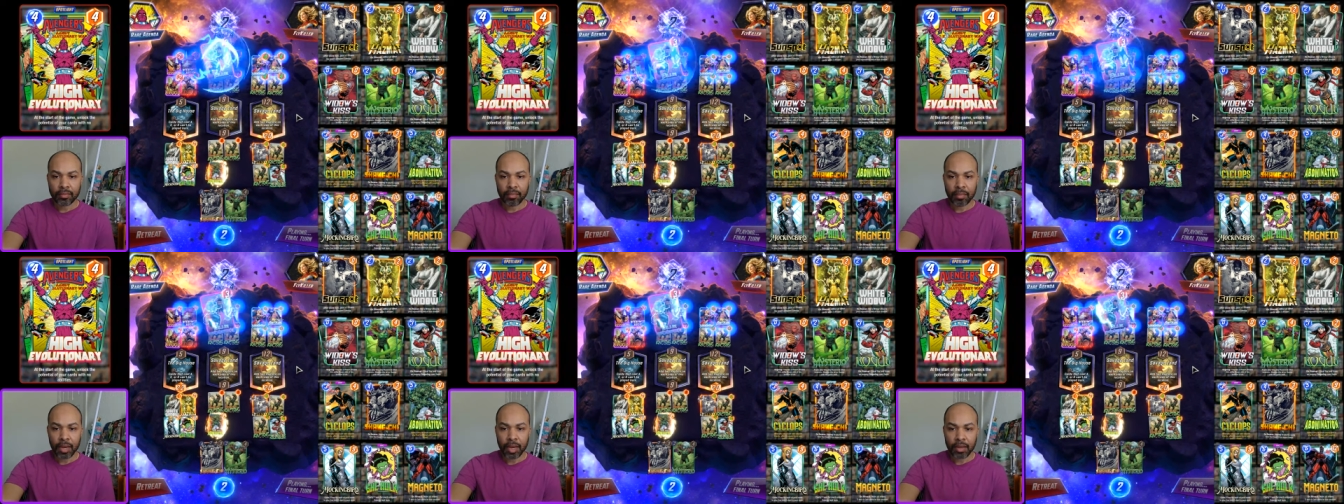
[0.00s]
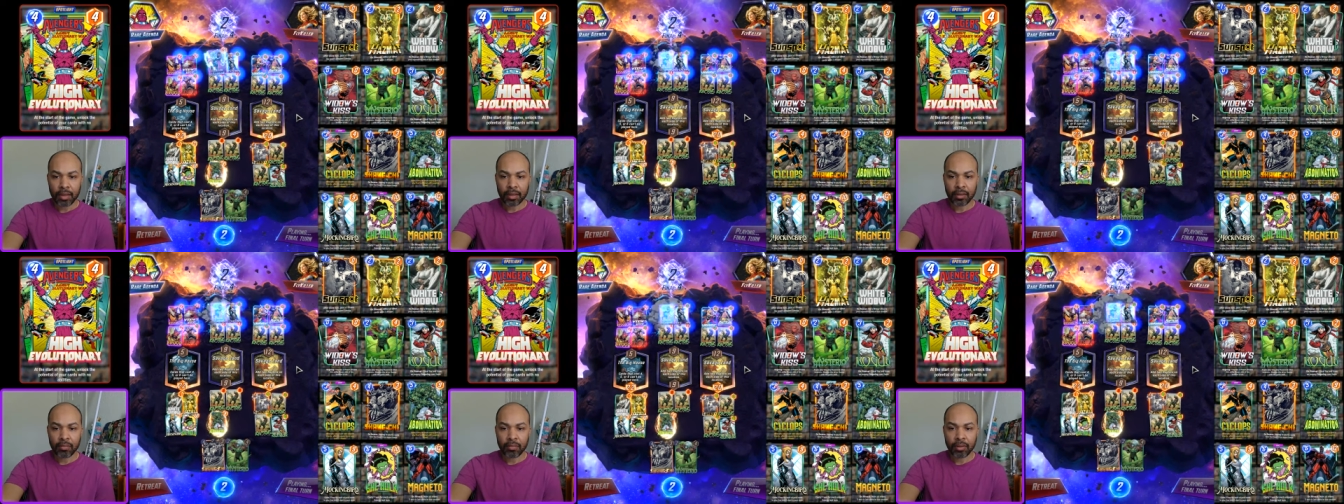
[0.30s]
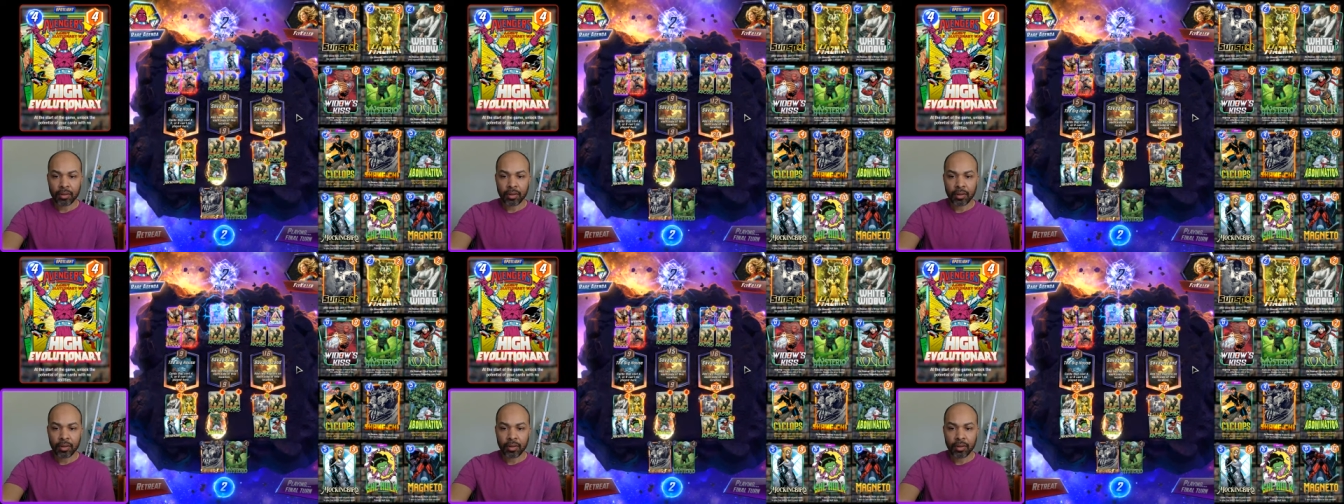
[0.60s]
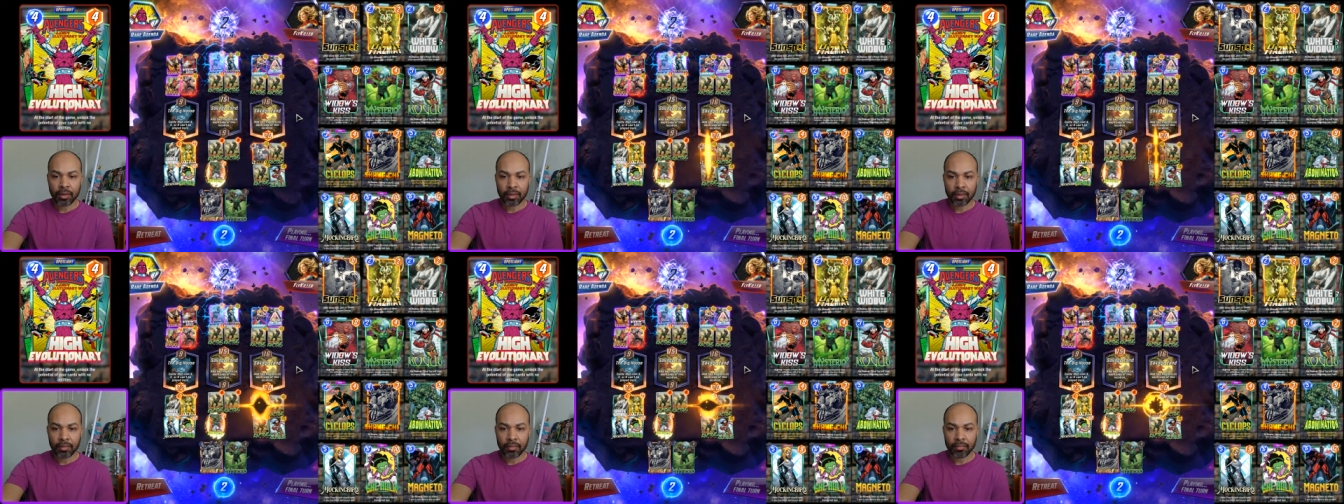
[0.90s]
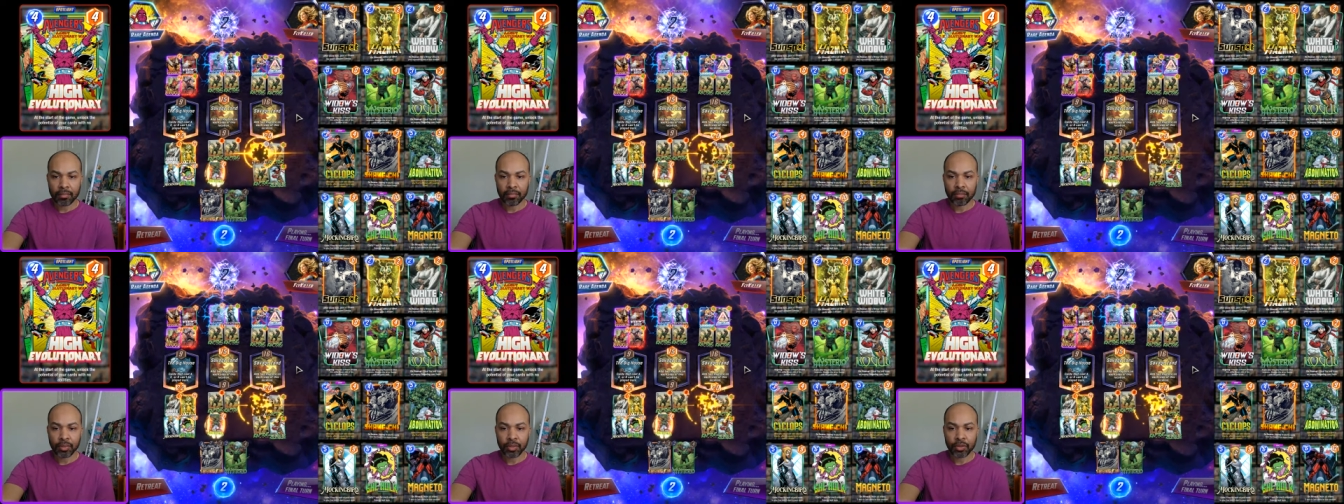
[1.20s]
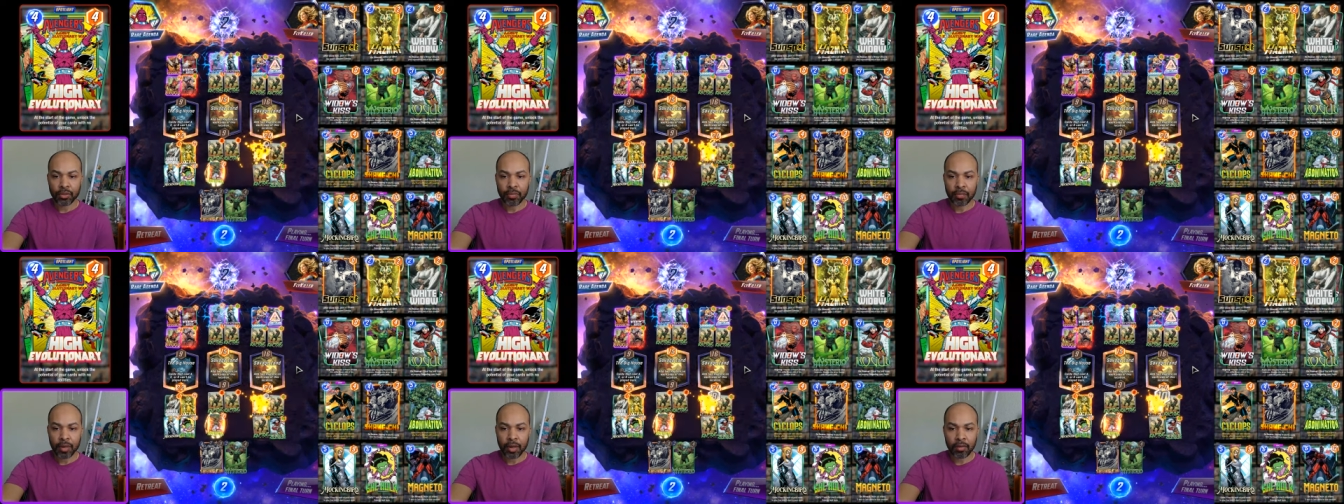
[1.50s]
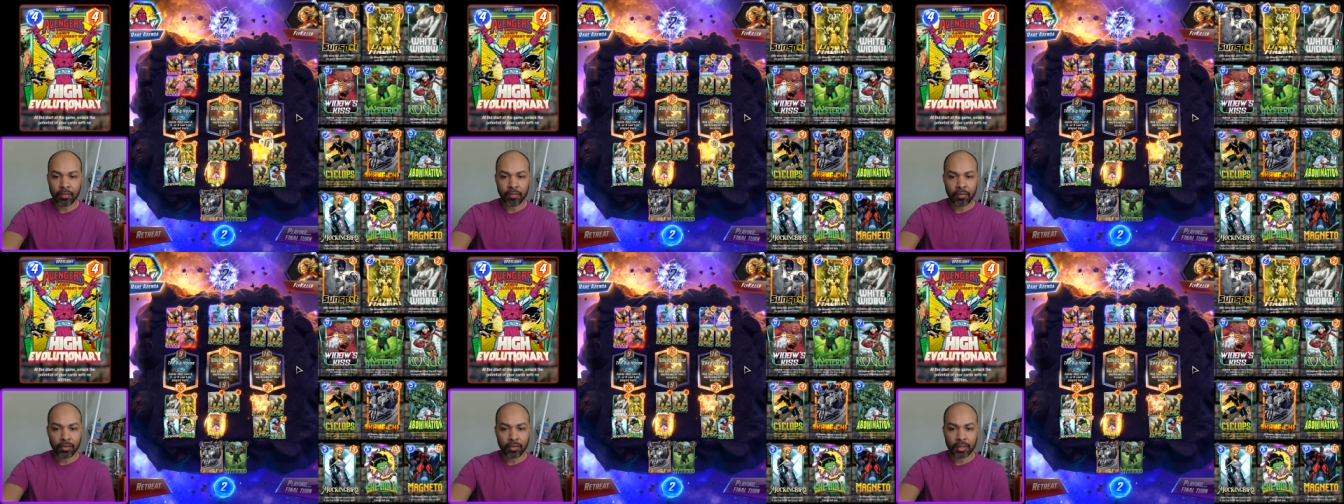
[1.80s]
Mockingbird Blue
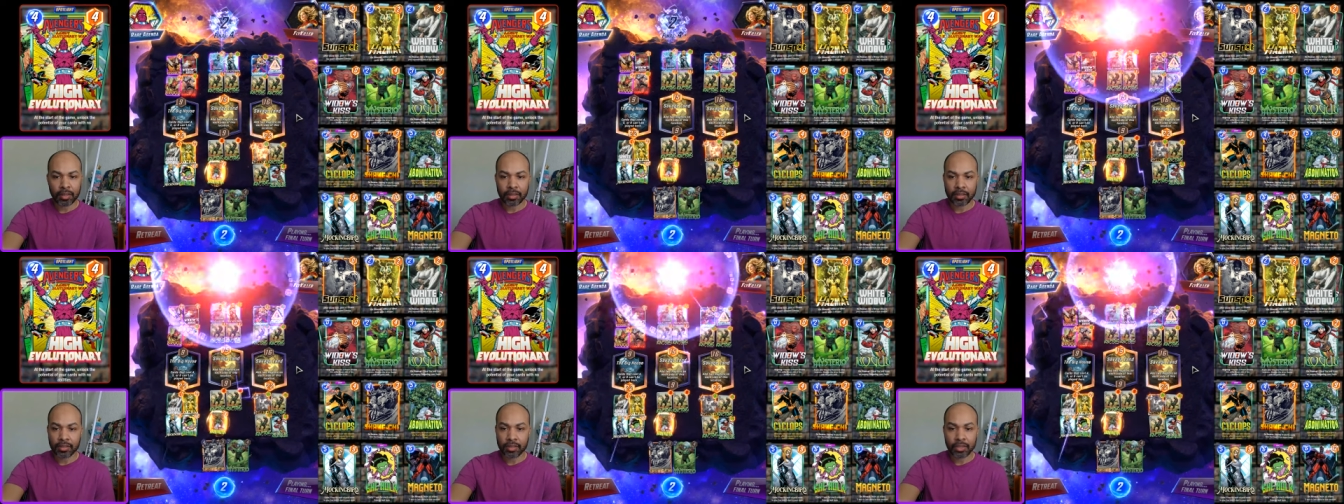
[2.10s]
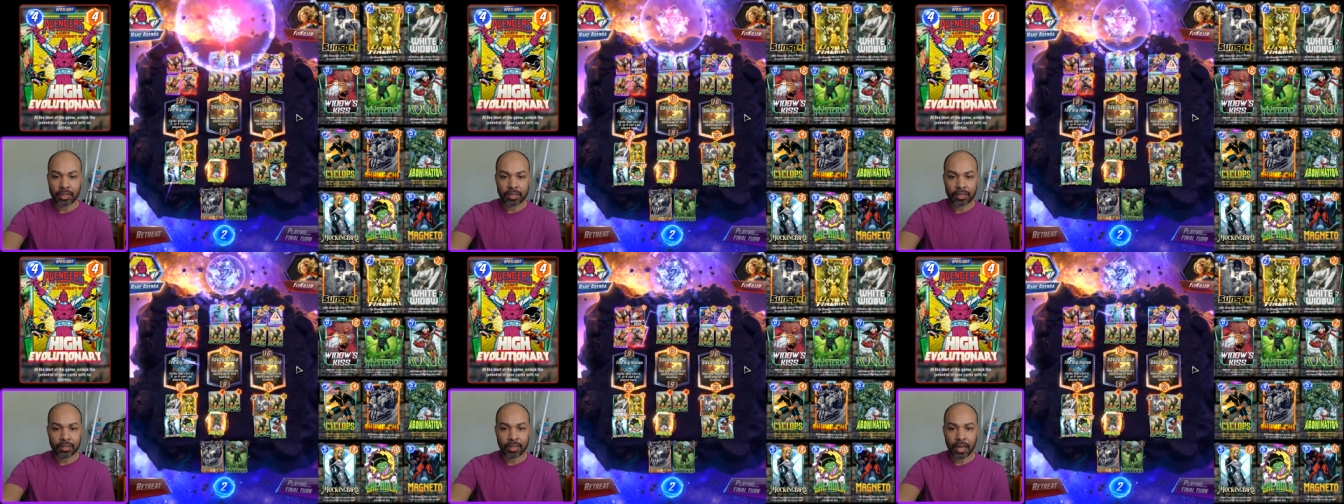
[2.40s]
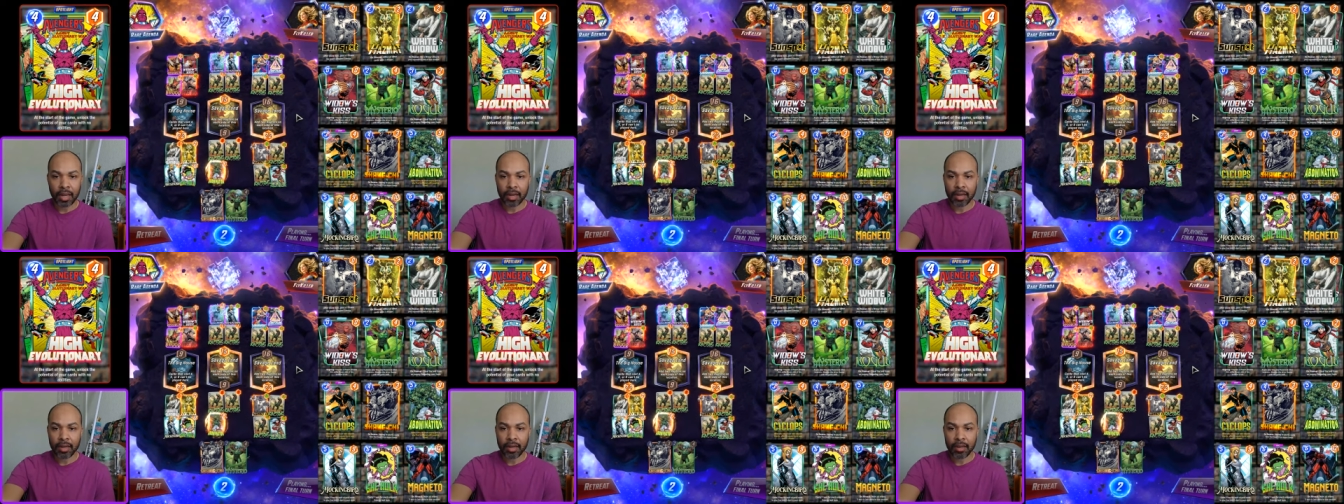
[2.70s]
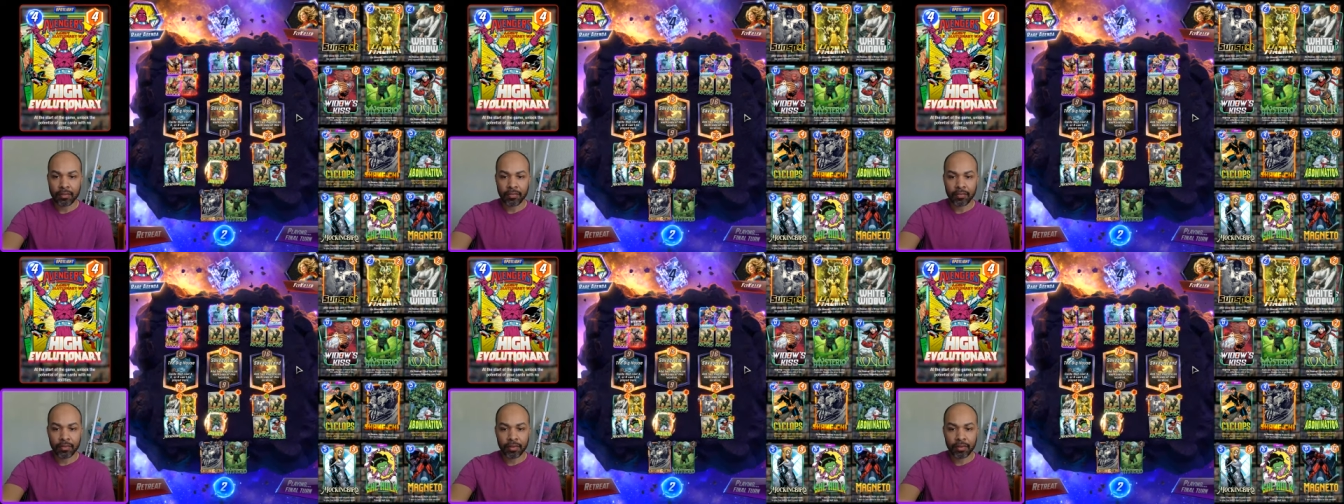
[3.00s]
Marvel is just not enough.